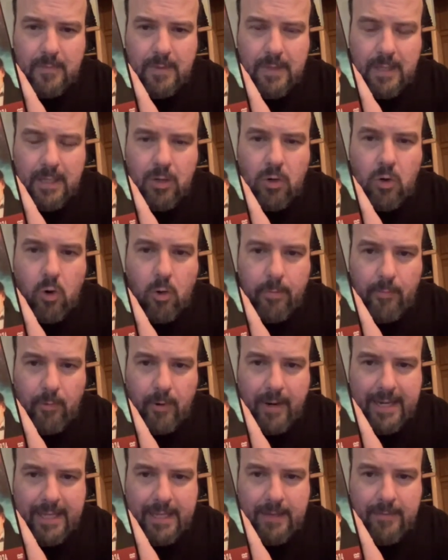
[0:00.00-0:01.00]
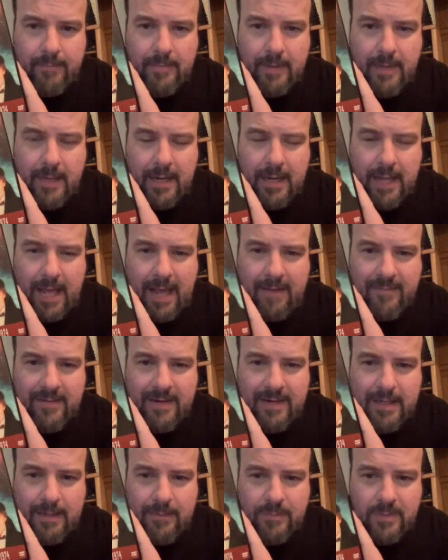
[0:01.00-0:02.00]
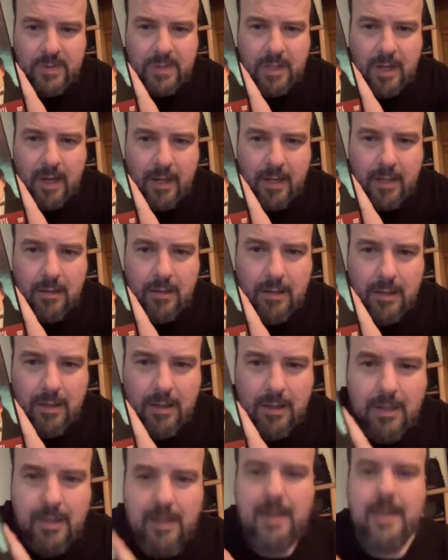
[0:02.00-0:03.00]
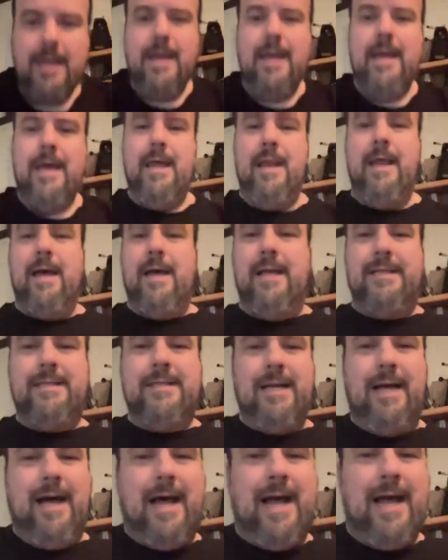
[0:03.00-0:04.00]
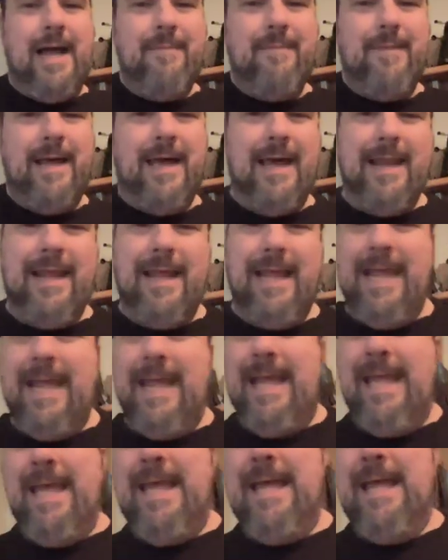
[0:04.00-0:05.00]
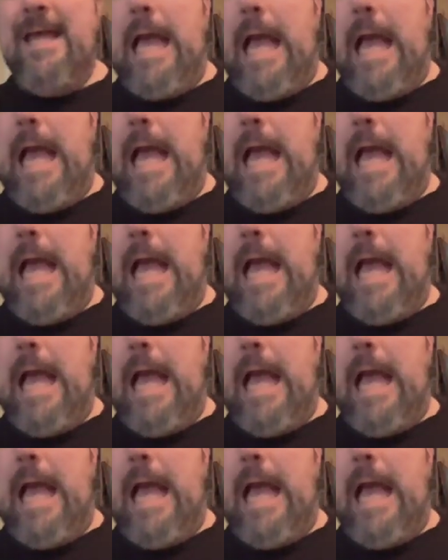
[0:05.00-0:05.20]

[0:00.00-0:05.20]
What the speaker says: incorporate him and having him stuck in a time eddy.